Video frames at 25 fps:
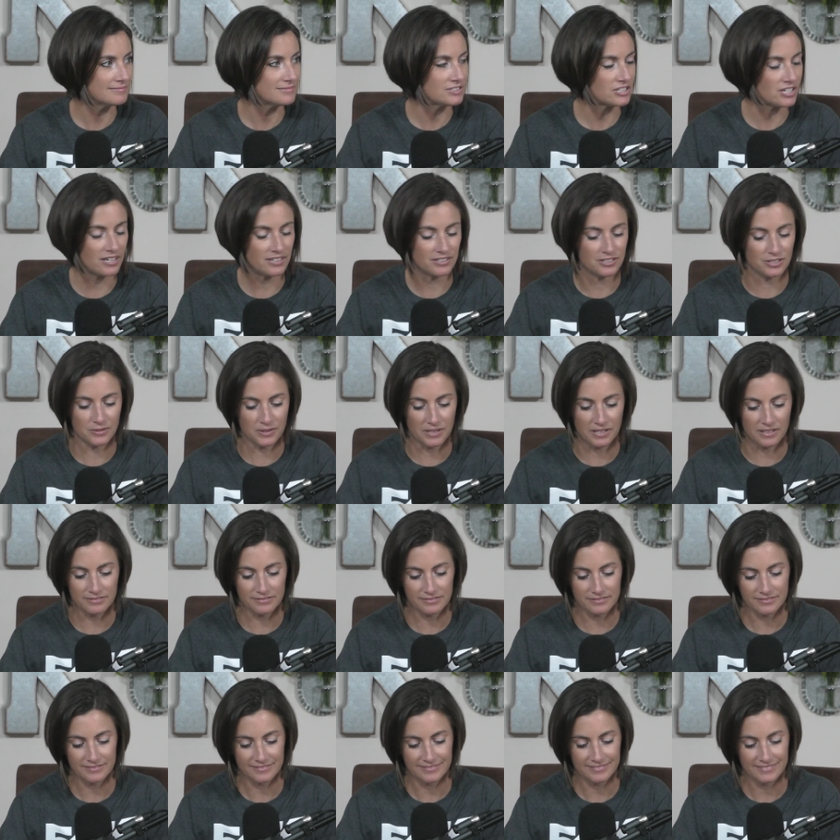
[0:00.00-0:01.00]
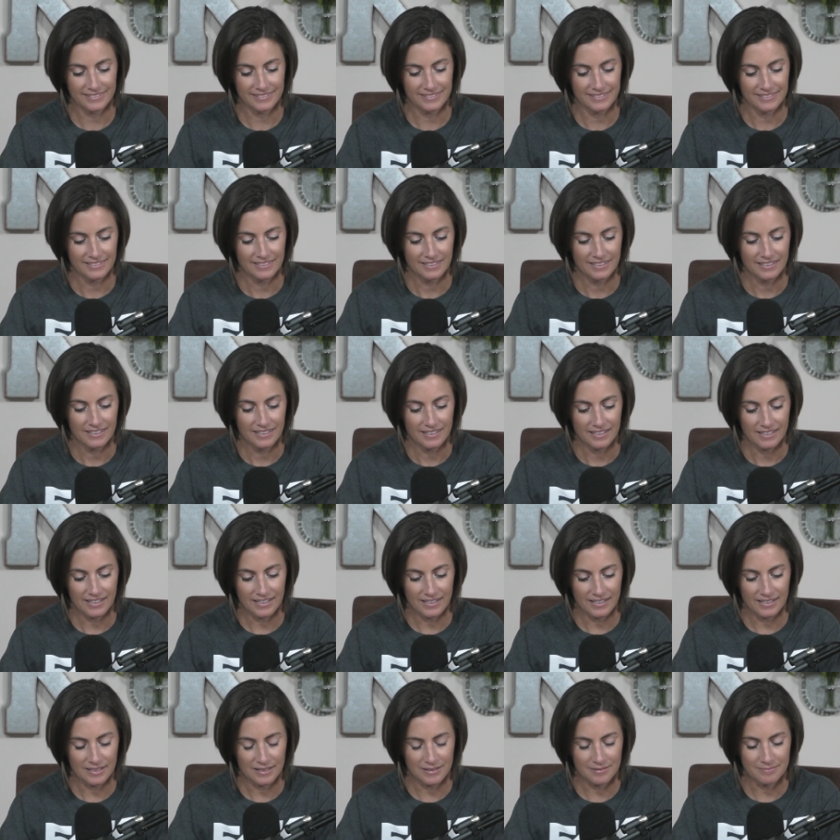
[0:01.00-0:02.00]
just cutting you off.
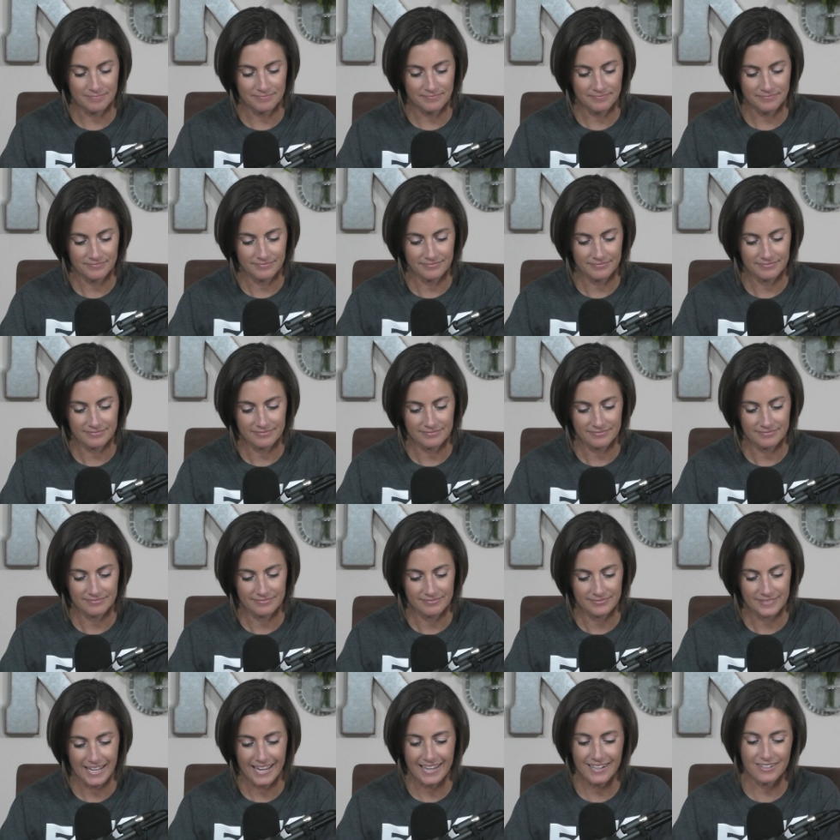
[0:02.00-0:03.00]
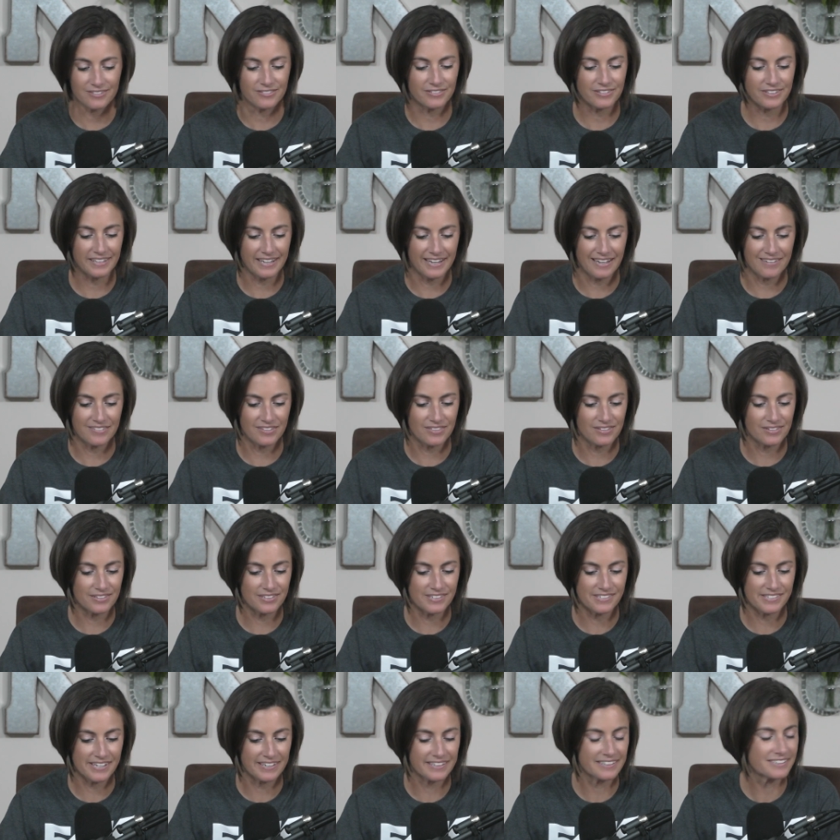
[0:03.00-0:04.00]
Um. I don't really have a thirty
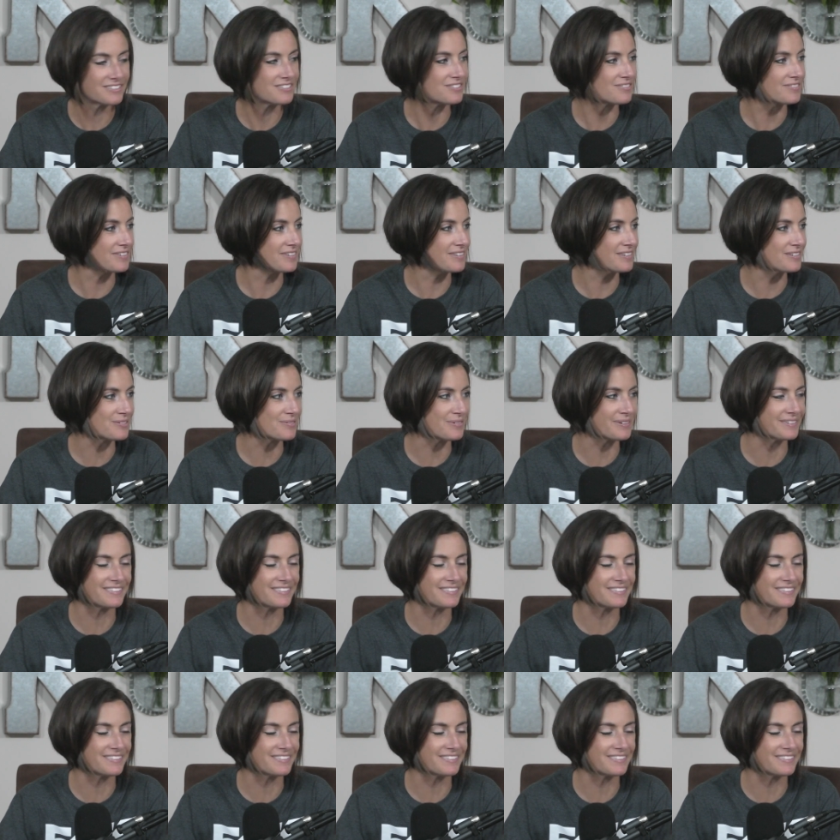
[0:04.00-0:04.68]
seconds for this one.